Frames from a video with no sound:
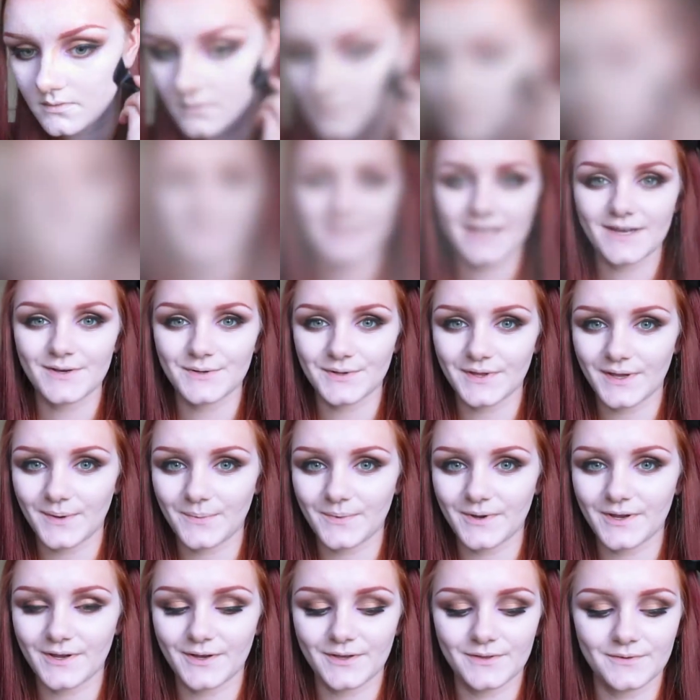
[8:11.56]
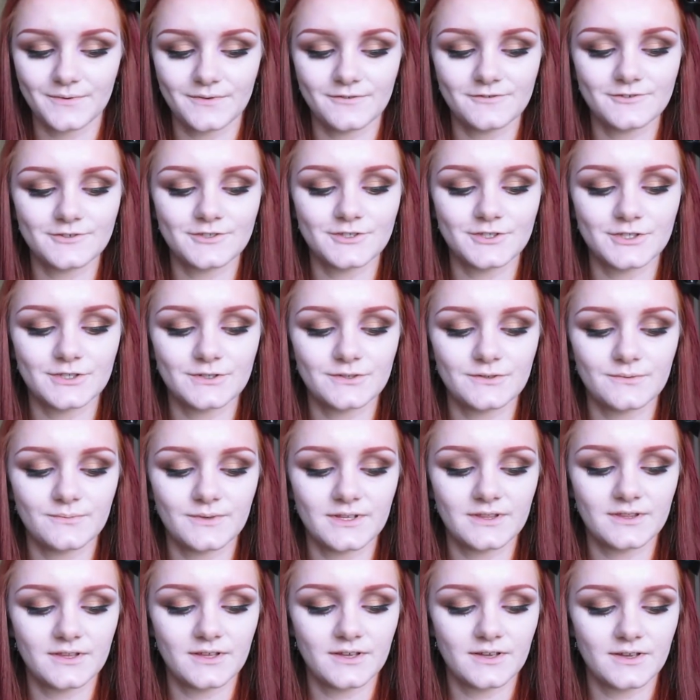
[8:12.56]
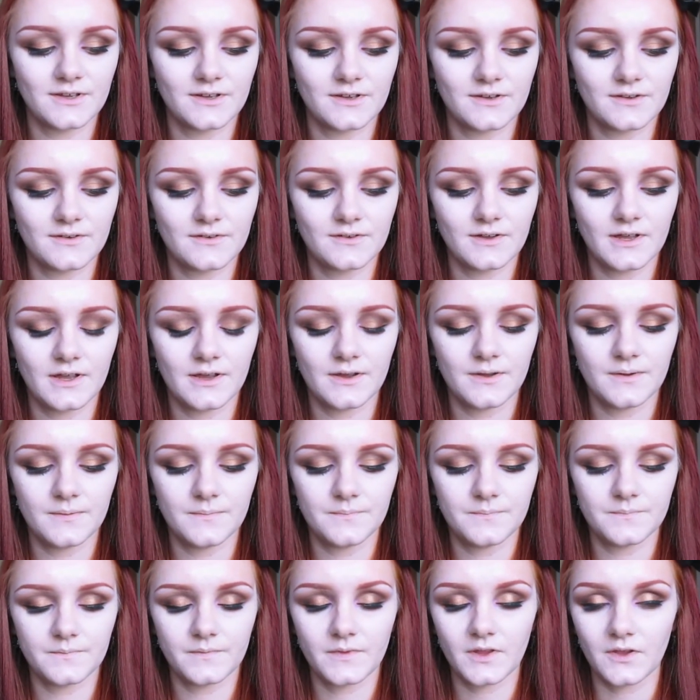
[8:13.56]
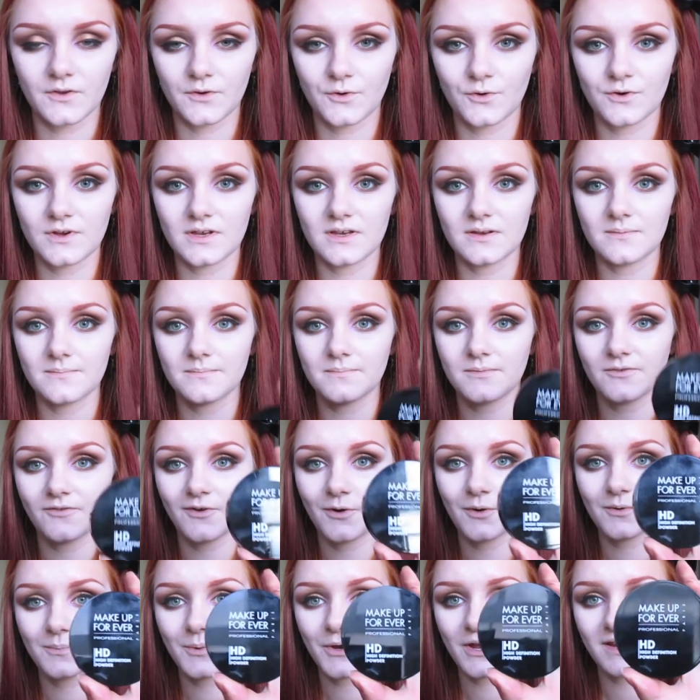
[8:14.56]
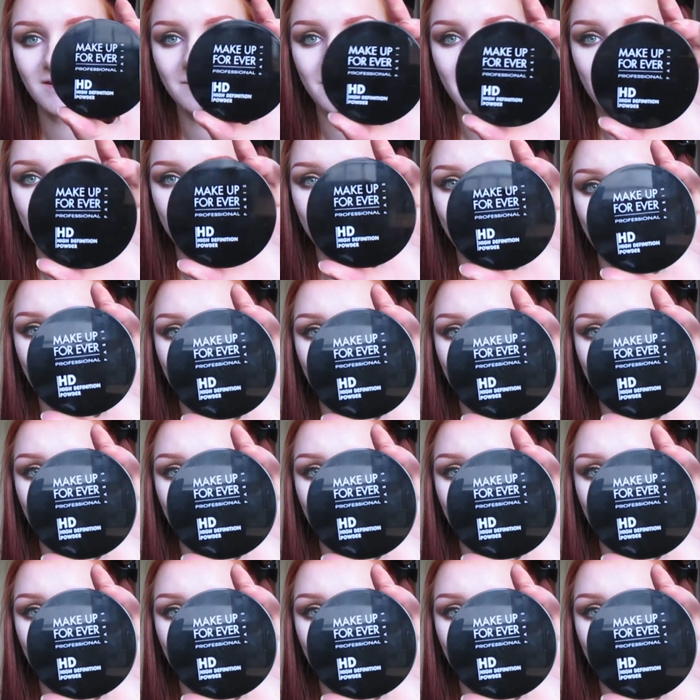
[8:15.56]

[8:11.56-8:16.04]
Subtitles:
To set all that work that we've just done with the cream, before we put any powder